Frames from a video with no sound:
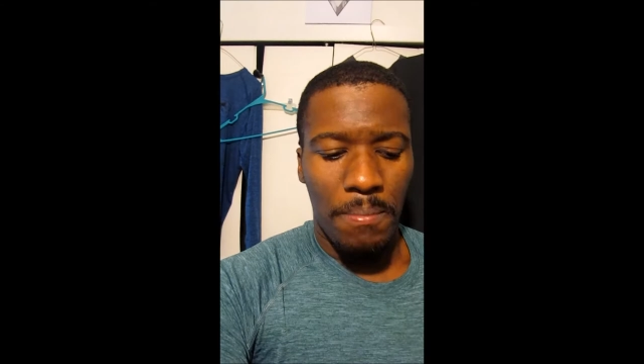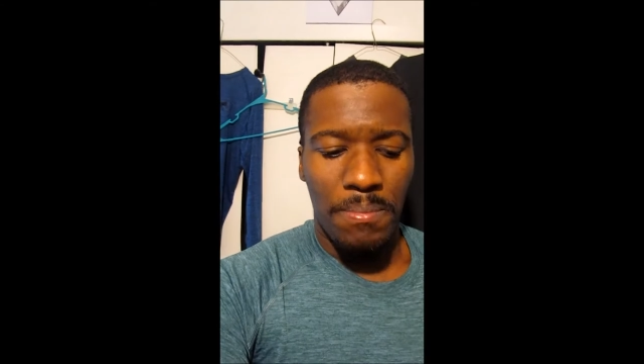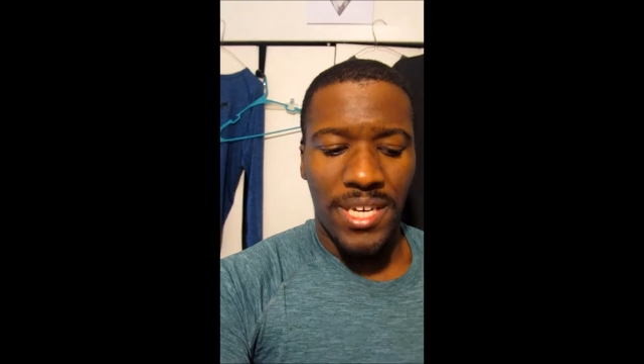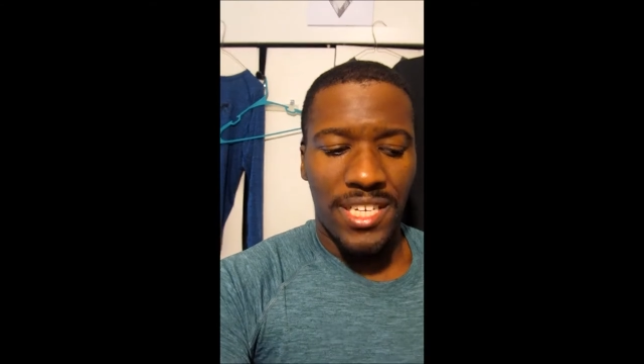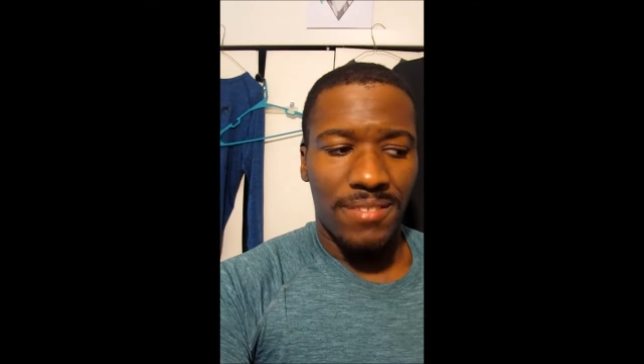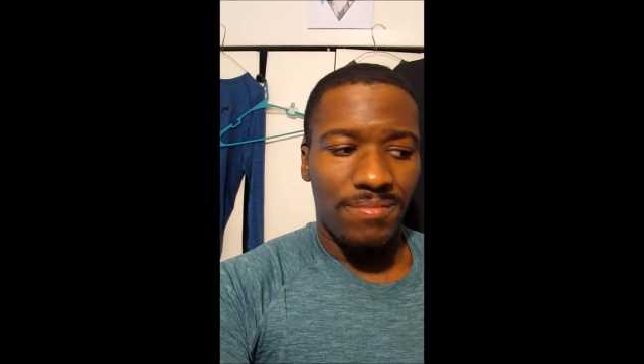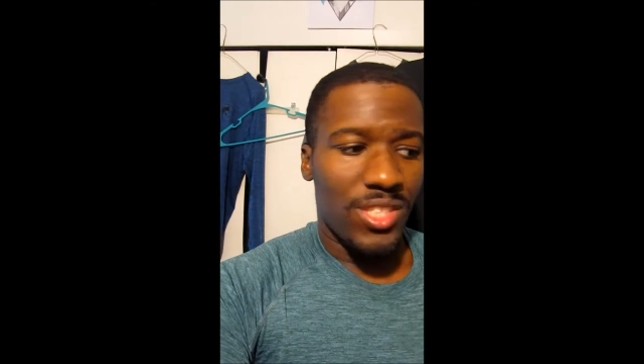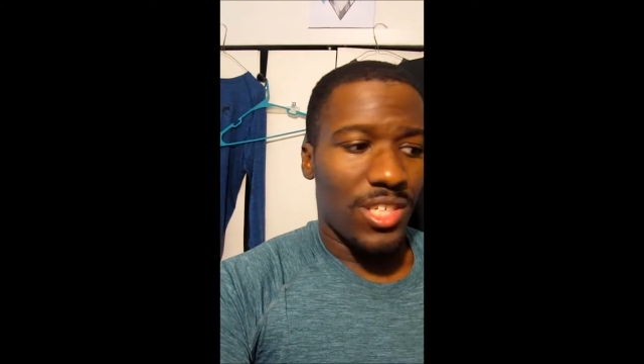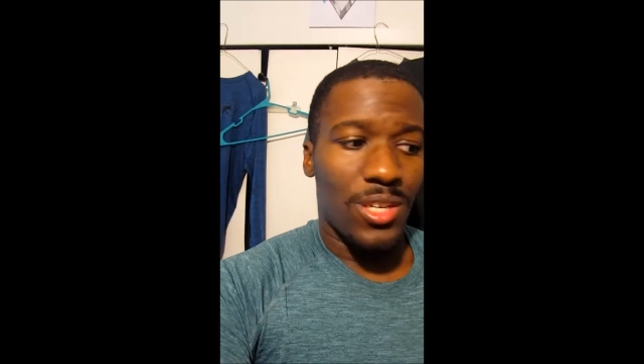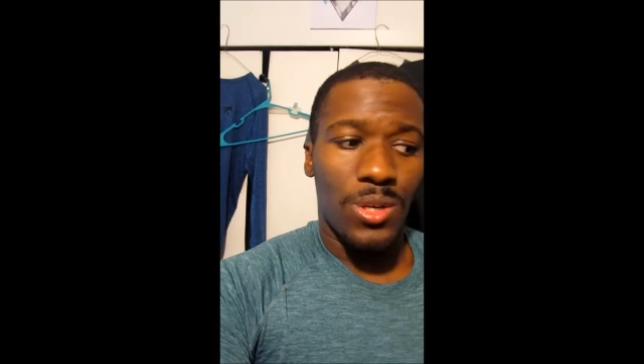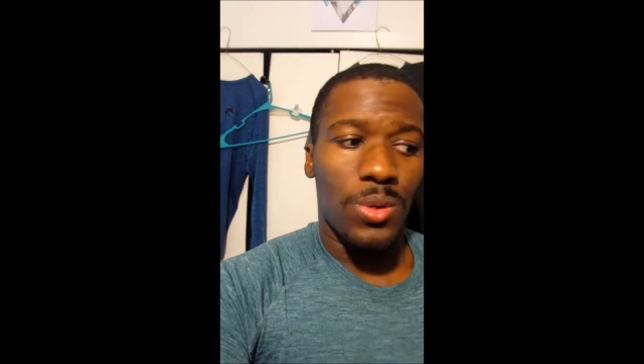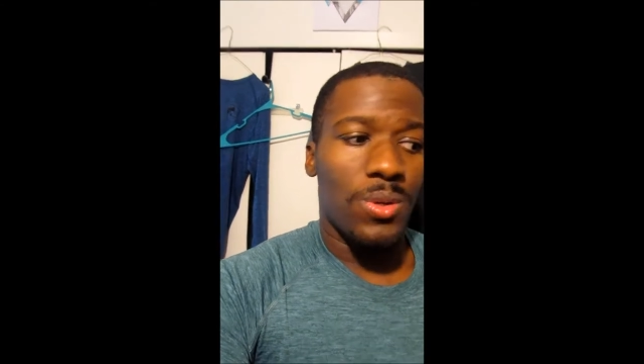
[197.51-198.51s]
but you
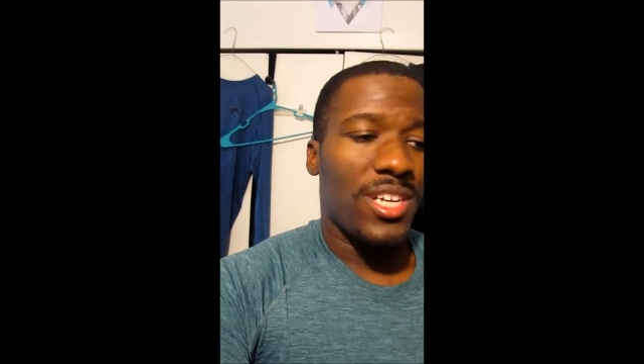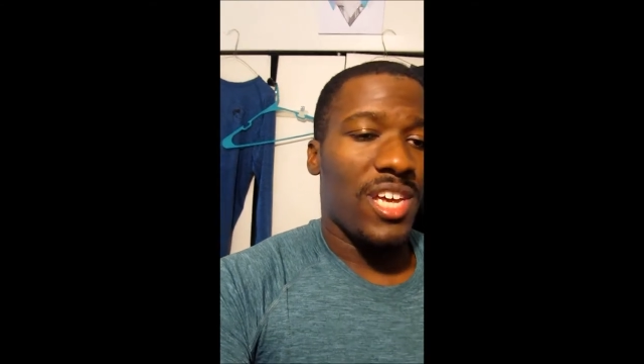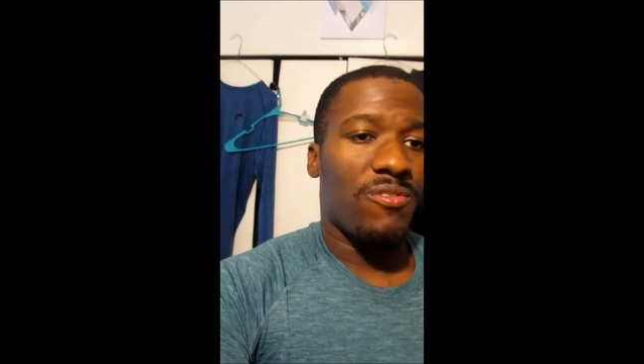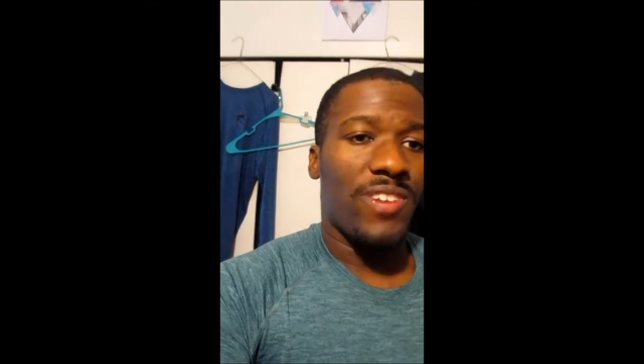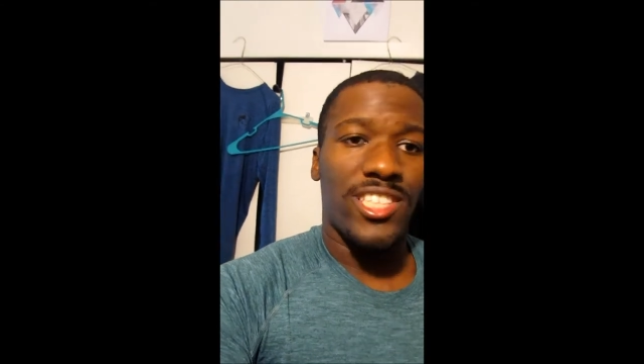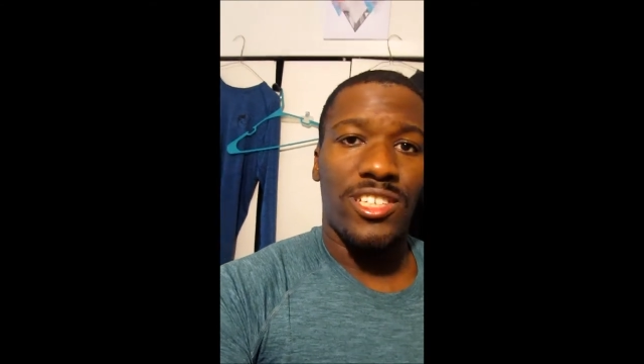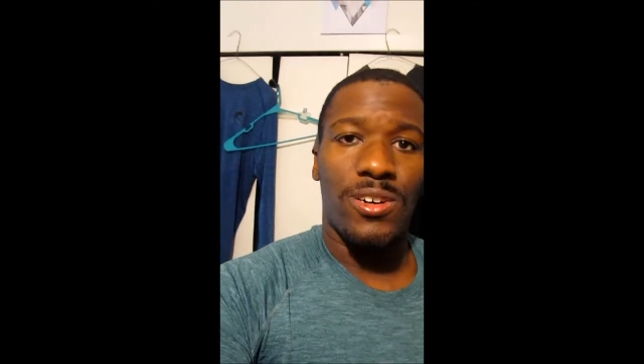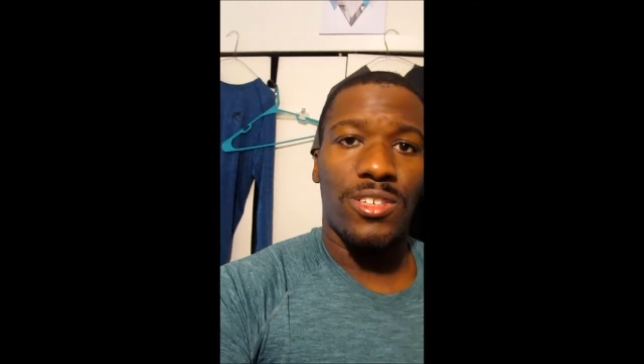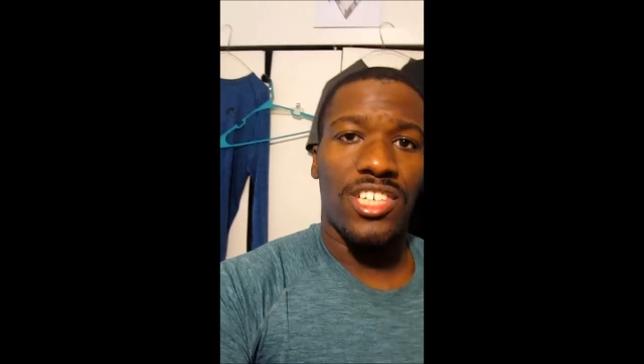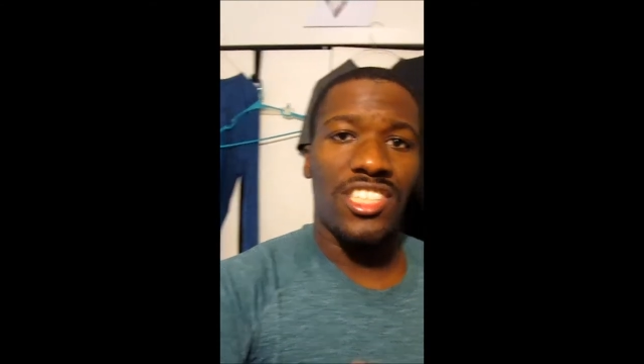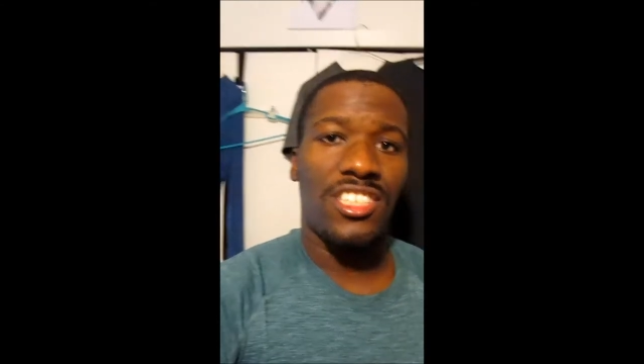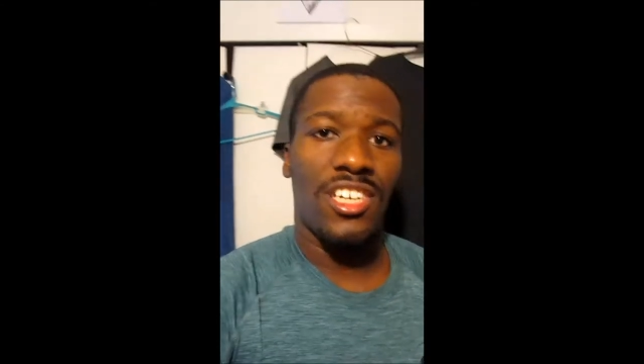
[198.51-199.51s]
know, as long
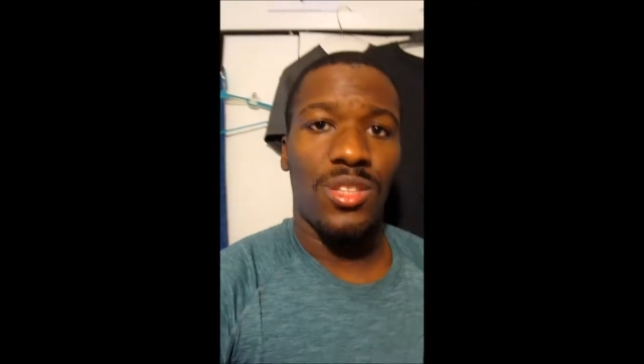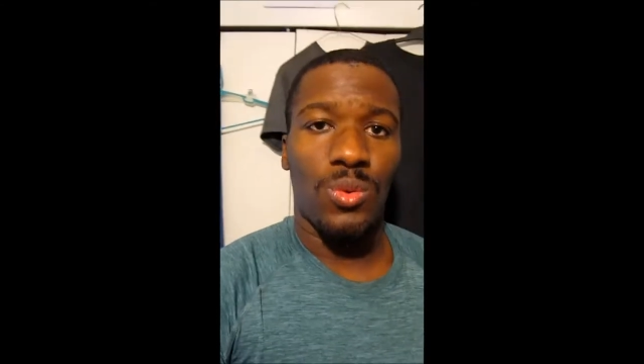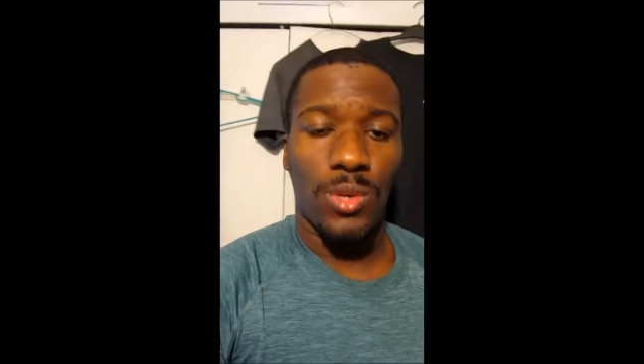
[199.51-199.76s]
as I stay in the